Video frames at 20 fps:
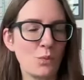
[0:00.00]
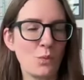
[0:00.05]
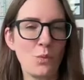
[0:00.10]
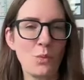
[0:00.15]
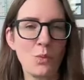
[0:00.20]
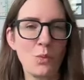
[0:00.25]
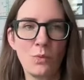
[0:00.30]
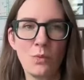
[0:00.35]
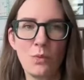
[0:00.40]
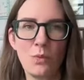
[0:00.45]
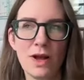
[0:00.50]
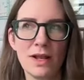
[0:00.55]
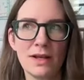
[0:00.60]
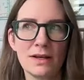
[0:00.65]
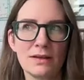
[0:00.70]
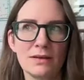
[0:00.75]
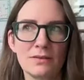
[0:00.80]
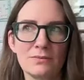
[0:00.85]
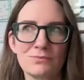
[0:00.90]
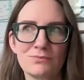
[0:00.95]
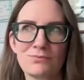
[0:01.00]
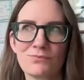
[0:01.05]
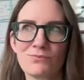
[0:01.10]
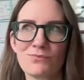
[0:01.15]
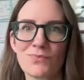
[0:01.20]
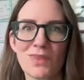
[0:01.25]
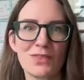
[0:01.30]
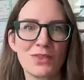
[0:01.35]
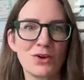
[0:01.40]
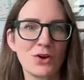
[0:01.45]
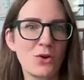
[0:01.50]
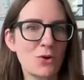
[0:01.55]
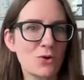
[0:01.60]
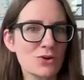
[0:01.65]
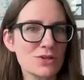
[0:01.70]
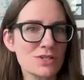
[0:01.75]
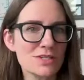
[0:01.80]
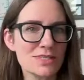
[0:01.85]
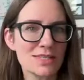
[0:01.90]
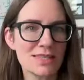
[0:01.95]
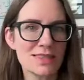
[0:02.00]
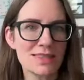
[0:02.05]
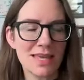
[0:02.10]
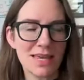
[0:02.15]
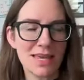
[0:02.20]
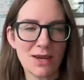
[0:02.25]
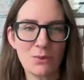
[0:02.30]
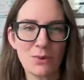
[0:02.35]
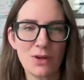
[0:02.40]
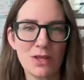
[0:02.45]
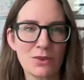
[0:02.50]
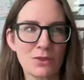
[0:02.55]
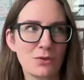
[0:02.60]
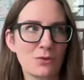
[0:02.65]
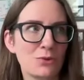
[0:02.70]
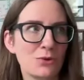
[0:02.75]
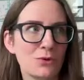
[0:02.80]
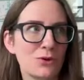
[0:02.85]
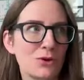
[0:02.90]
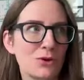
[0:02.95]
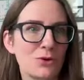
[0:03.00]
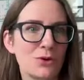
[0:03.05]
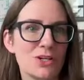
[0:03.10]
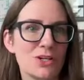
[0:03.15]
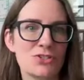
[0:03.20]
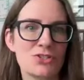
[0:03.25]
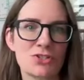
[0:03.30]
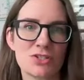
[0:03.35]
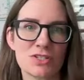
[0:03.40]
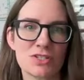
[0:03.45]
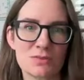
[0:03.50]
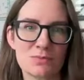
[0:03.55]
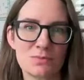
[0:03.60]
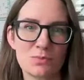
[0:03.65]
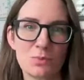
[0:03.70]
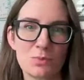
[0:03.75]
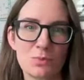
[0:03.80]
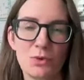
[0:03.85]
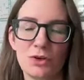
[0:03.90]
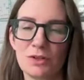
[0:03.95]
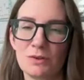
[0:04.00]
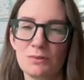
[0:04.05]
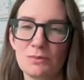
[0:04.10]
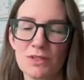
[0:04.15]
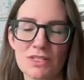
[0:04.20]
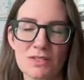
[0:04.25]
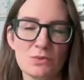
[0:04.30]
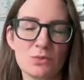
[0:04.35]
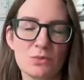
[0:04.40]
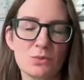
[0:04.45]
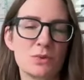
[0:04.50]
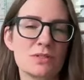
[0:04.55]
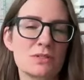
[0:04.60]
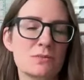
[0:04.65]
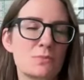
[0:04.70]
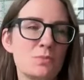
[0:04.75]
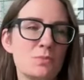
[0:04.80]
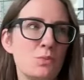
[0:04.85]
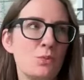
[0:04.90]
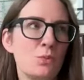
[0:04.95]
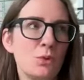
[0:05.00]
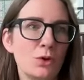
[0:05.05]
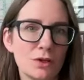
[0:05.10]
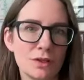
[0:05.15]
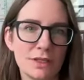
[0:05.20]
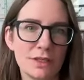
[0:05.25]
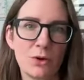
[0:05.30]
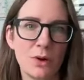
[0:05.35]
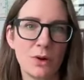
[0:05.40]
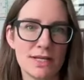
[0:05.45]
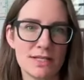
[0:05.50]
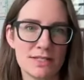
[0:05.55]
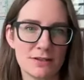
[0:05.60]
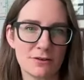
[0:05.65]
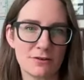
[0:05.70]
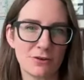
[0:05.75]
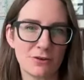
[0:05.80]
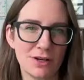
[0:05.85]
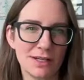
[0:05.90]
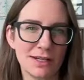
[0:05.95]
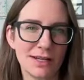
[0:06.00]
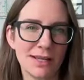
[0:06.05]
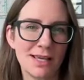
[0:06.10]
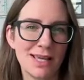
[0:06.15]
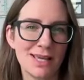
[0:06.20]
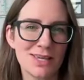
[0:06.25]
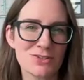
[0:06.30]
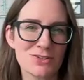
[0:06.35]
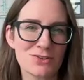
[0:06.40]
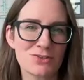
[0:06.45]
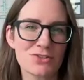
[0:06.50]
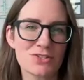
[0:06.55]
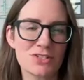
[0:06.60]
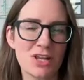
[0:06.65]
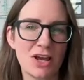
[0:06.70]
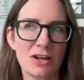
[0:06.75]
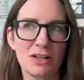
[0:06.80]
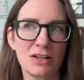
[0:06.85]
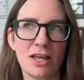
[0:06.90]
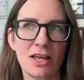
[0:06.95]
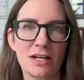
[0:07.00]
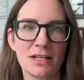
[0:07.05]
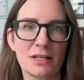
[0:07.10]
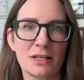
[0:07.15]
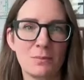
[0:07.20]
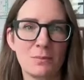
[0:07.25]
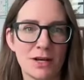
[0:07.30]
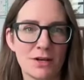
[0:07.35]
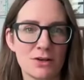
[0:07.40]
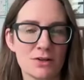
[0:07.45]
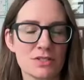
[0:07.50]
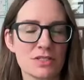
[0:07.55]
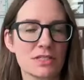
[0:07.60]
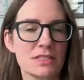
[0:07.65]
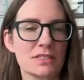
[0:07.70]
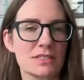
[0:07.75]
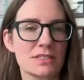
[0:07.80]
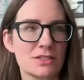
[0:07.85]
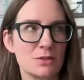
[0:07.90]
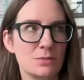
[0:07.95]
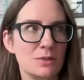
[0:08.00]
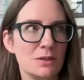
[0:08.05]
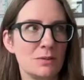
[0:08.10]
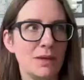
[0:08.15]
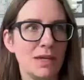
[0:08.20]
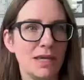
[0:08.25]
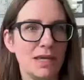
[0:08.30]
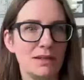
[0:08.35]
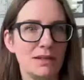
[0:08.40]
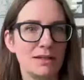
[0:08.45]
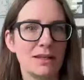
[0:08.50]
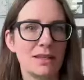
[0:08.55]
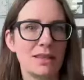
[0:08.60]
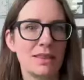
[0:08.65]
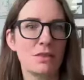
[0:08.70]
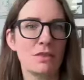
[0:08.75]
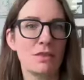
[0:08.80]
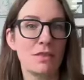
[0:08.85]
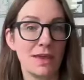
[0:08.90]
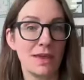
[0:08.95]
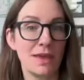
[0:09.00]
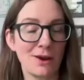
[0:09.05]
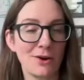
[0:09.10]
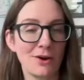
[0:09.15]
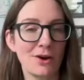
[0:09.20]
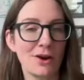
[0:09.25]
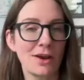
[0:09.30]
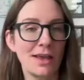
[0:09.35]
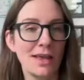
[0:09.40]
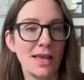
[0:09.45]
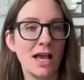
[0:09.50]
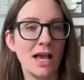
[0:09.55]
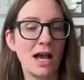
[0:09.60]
what the course that they went through is just good was really quite different. So there's not a lot of comparisons to be made there.